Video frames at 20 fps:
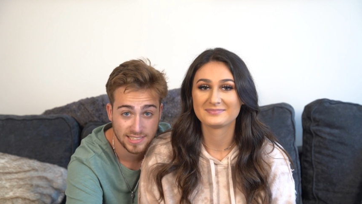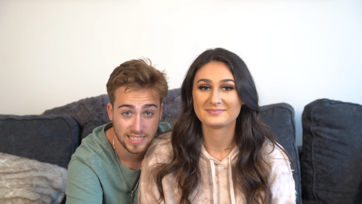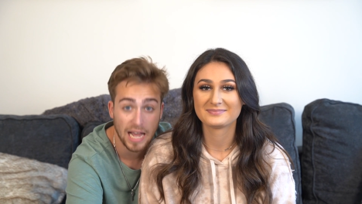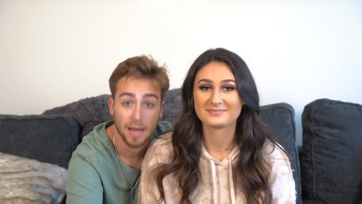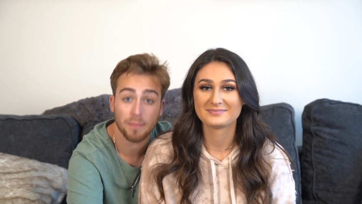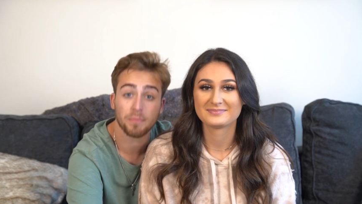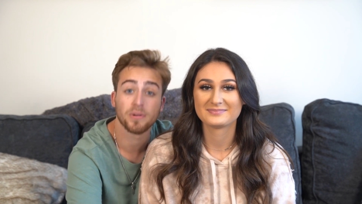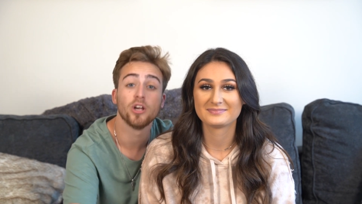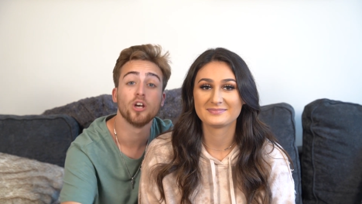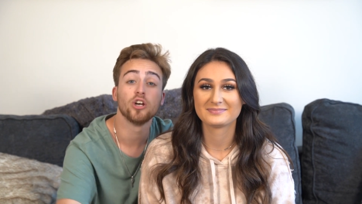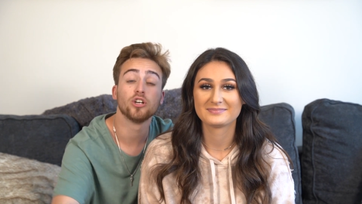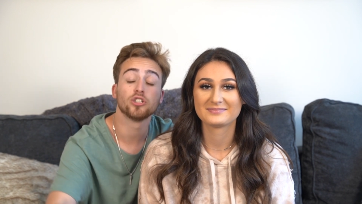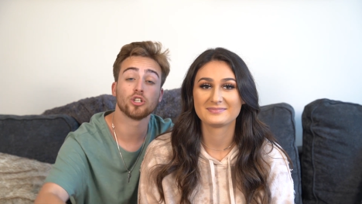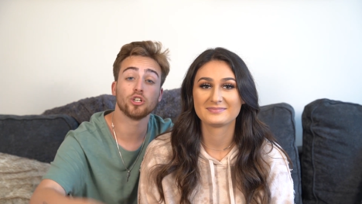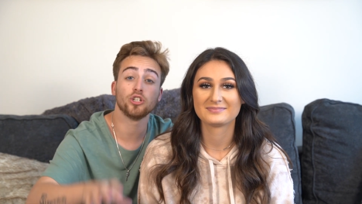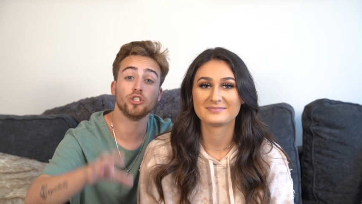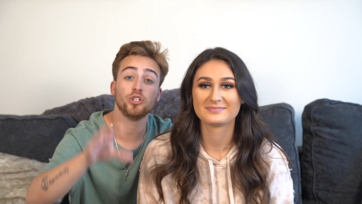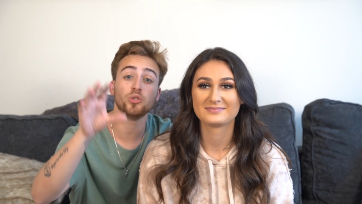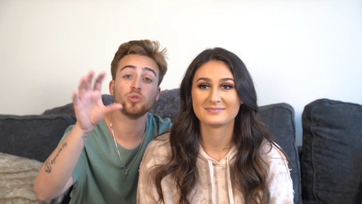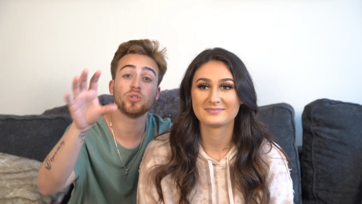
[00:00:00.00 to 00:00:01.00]
Speaker 1: step. So
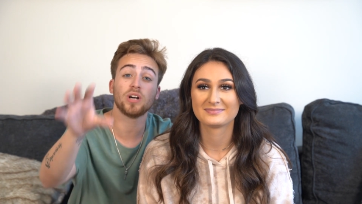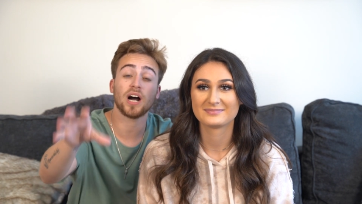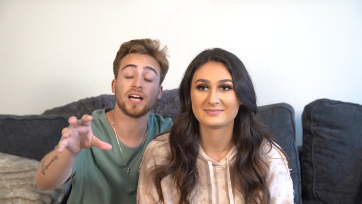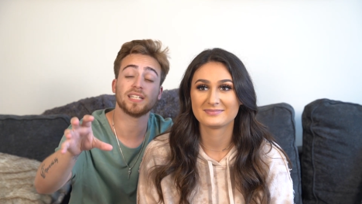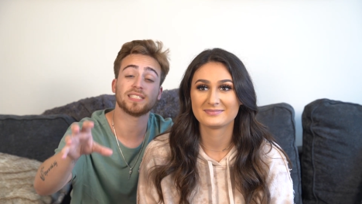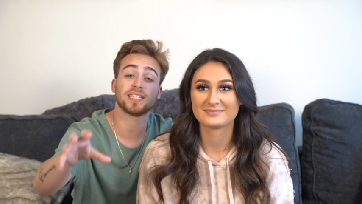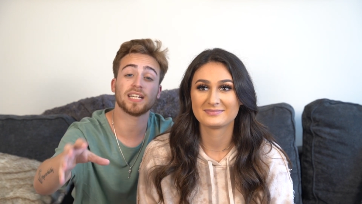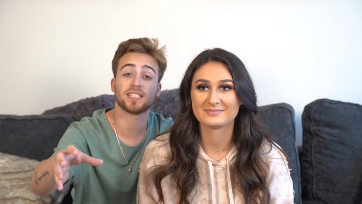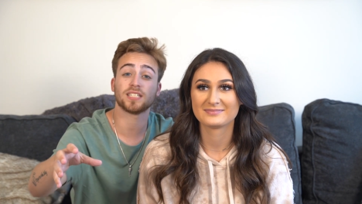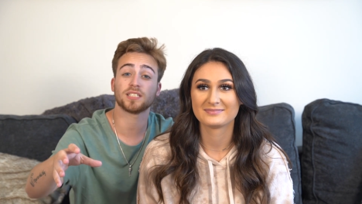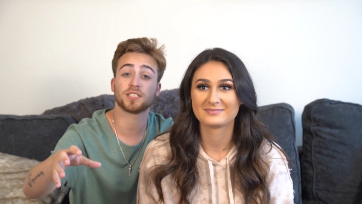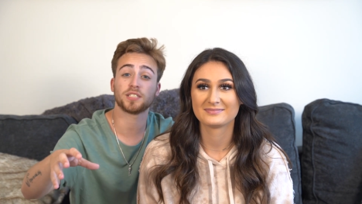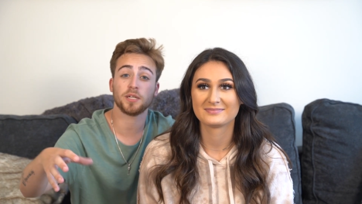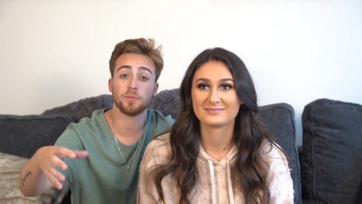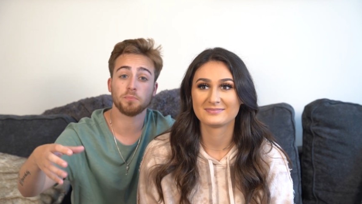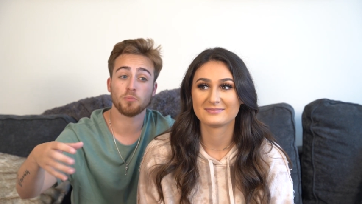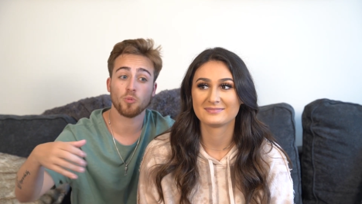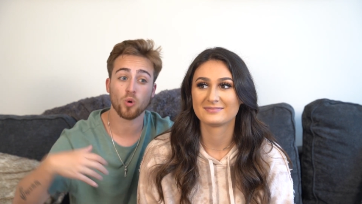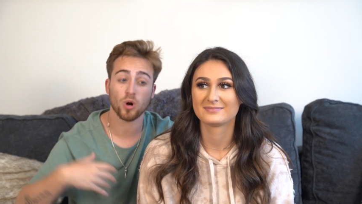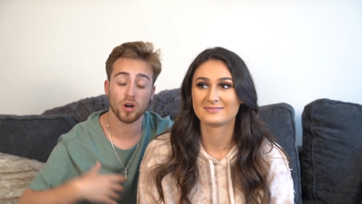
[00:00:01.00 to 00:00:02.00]
you guys get to see
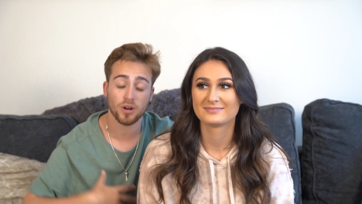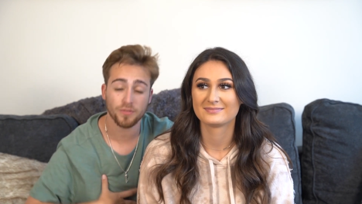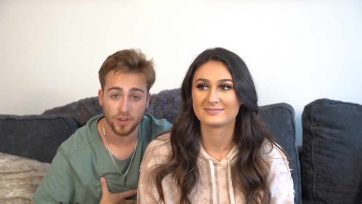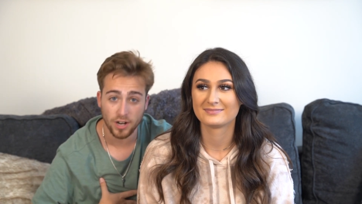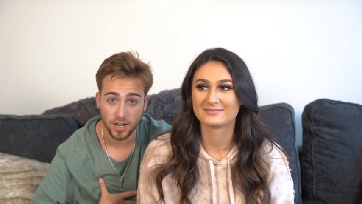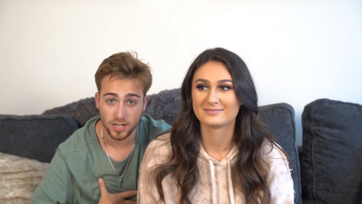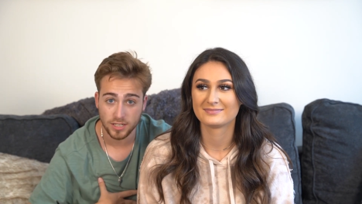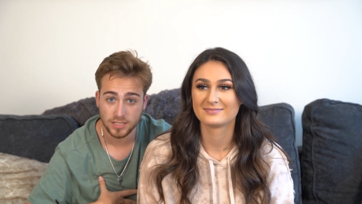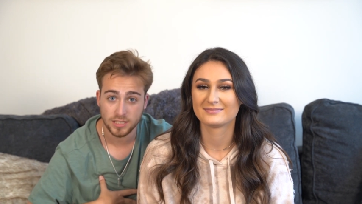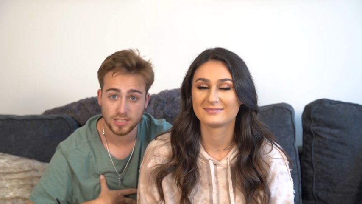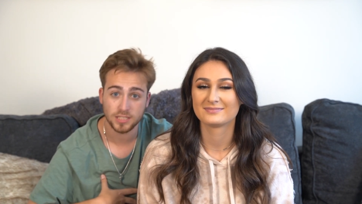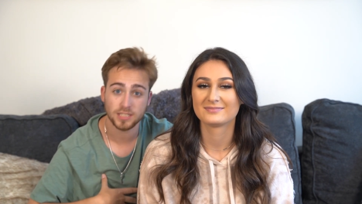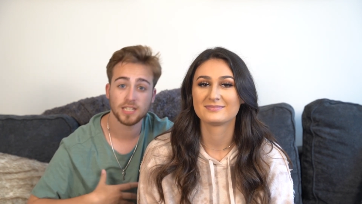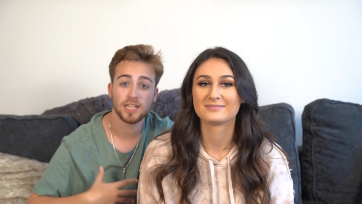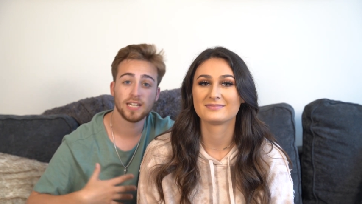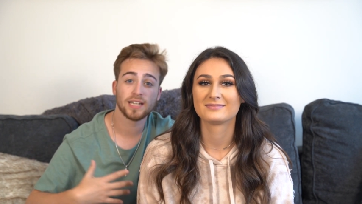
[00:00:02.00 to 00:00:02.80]
more of us,